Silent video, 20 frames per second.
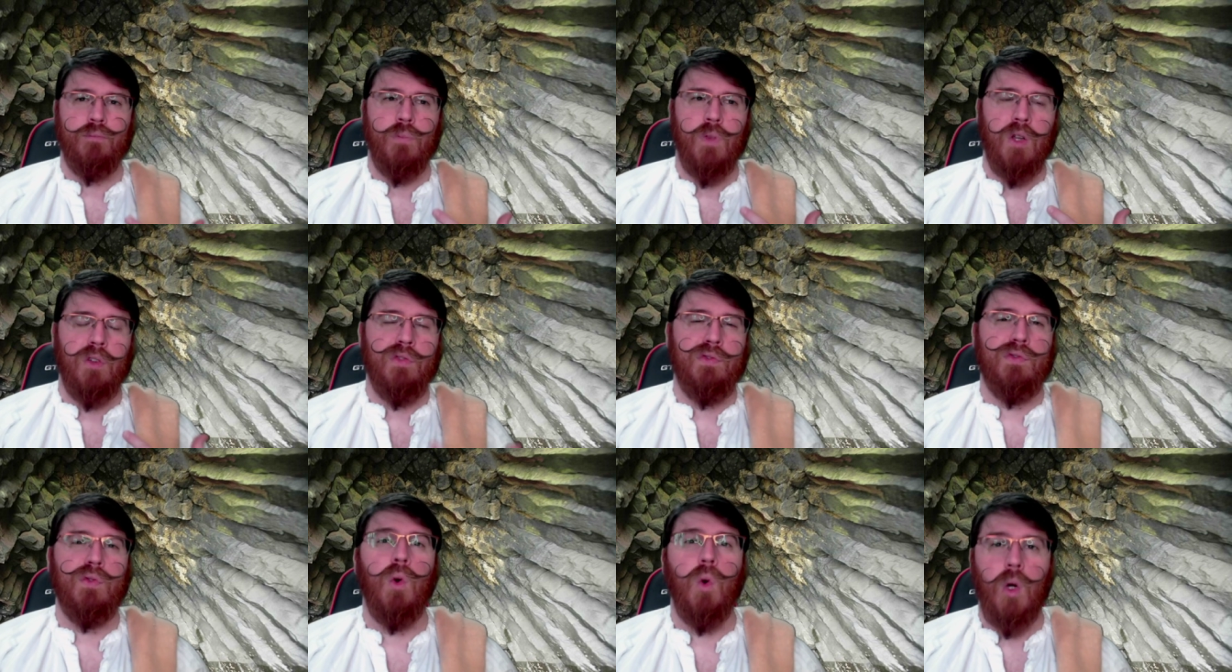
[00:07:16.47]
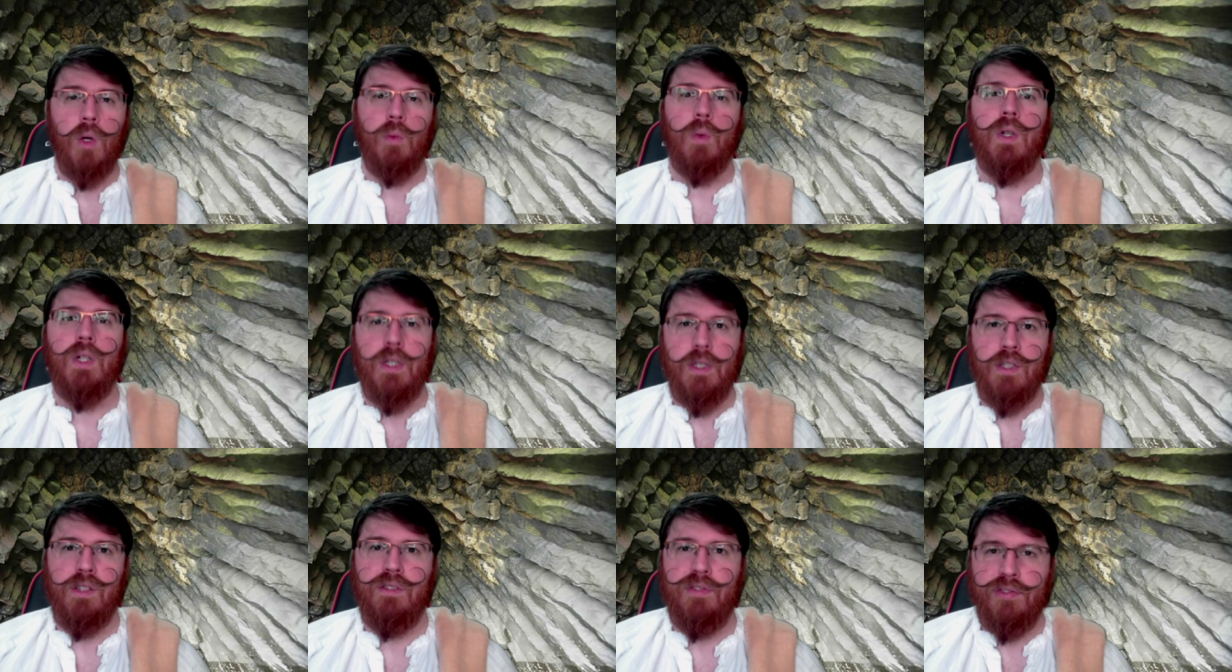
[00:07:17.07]

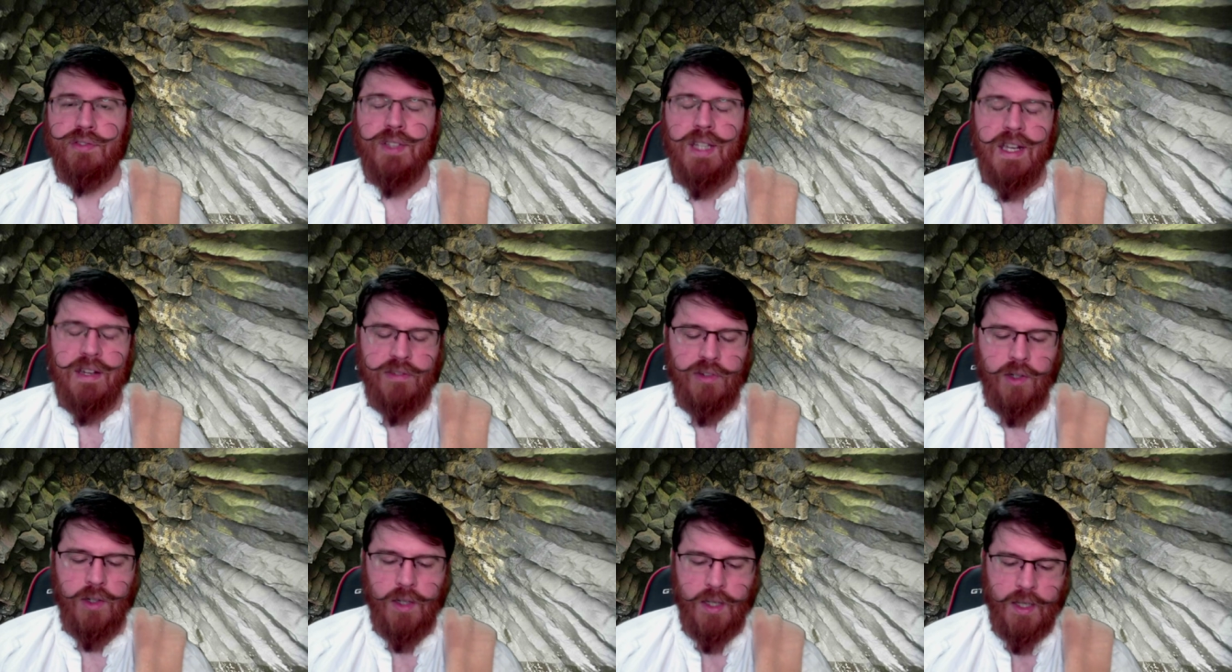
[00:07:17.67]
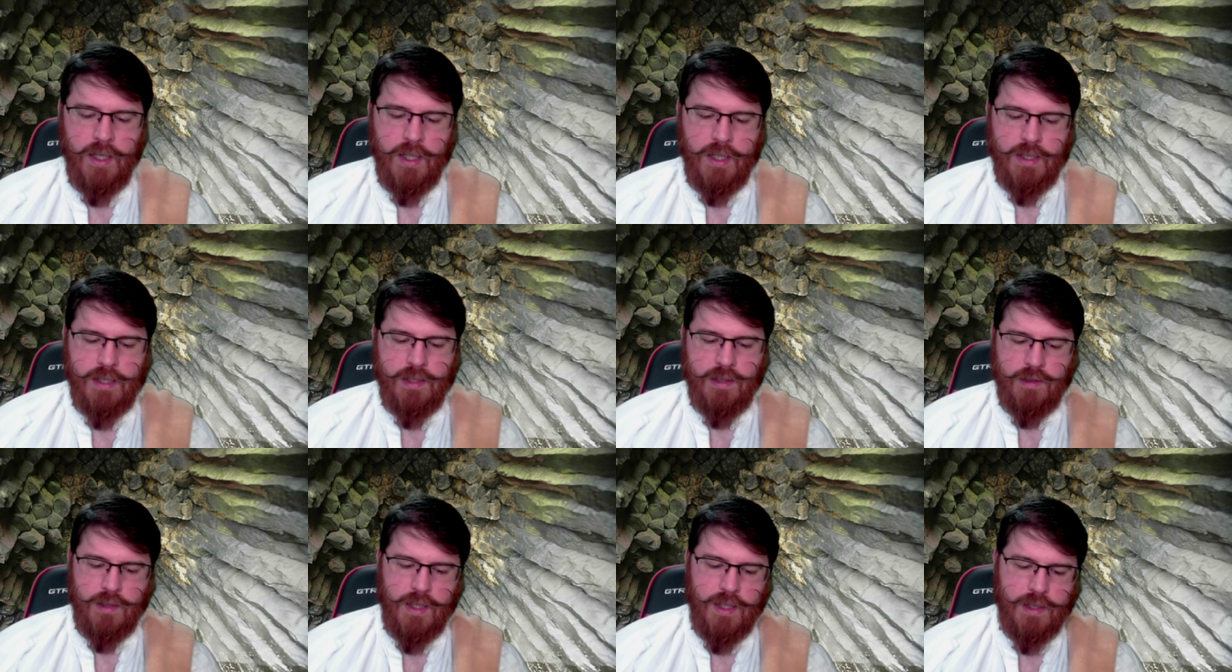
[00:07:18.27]
forward flavor and
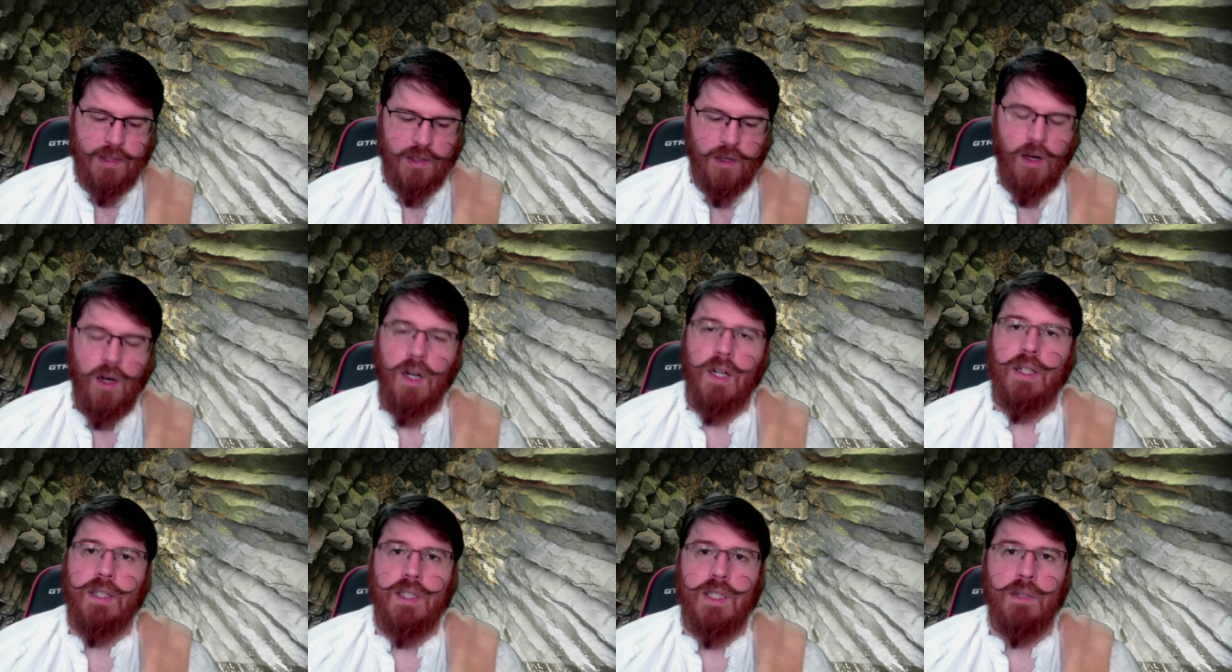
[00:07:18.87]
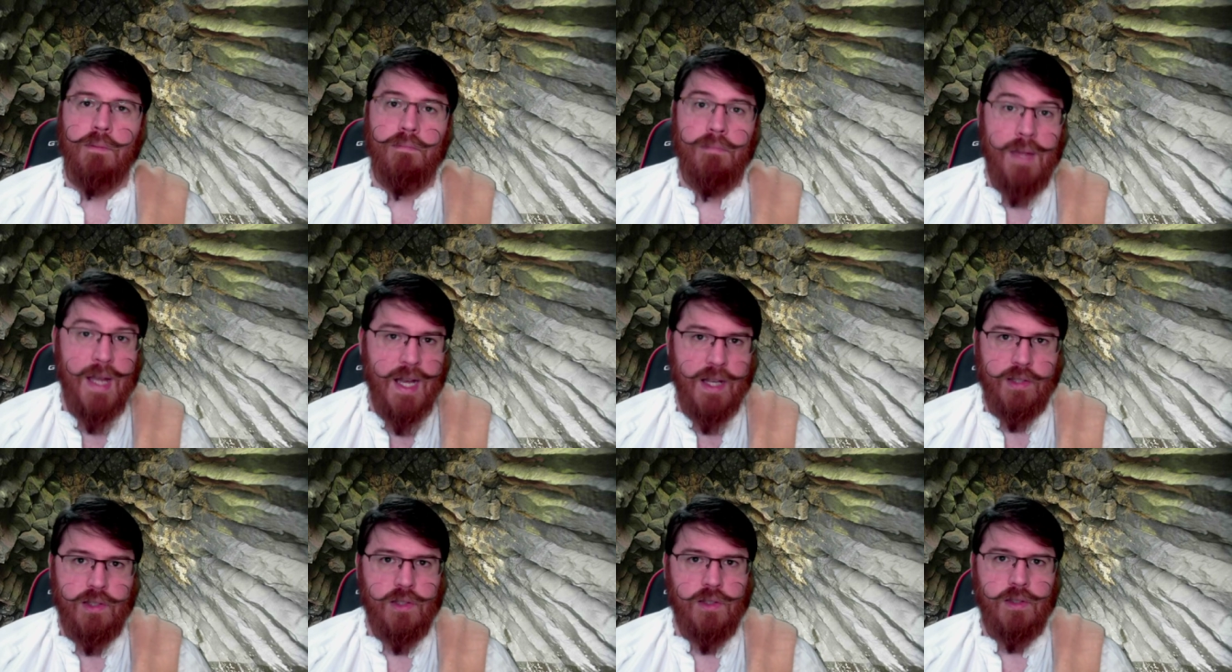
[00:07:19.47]
it's it's hard to
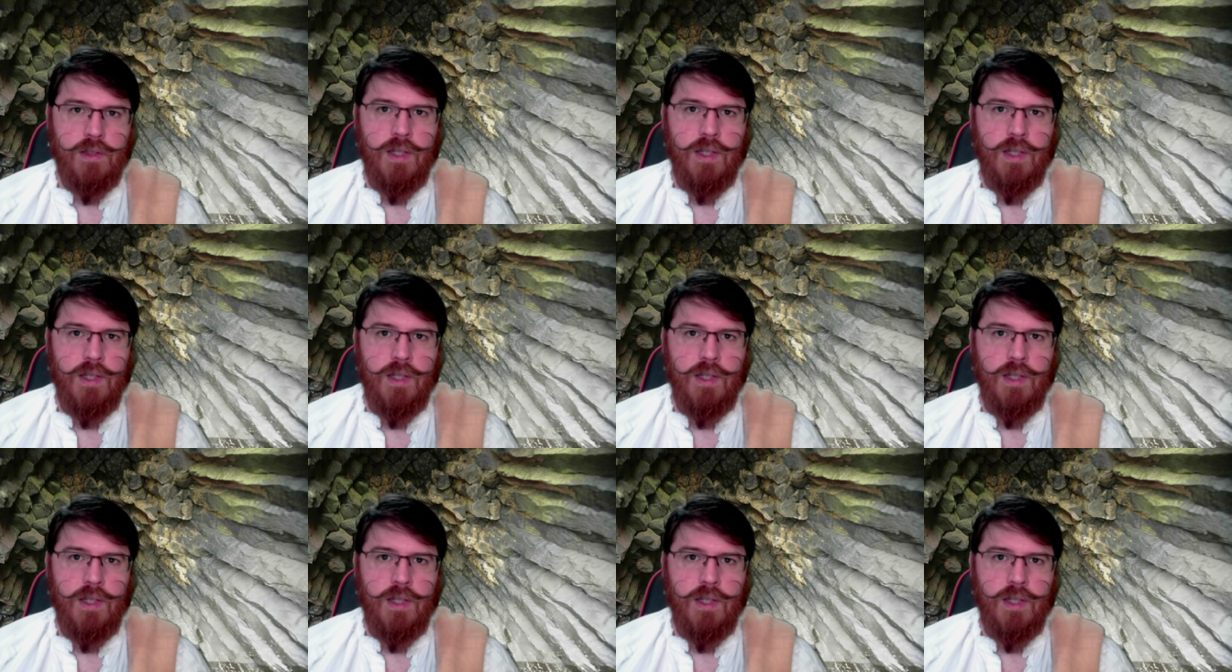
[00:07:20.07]
miss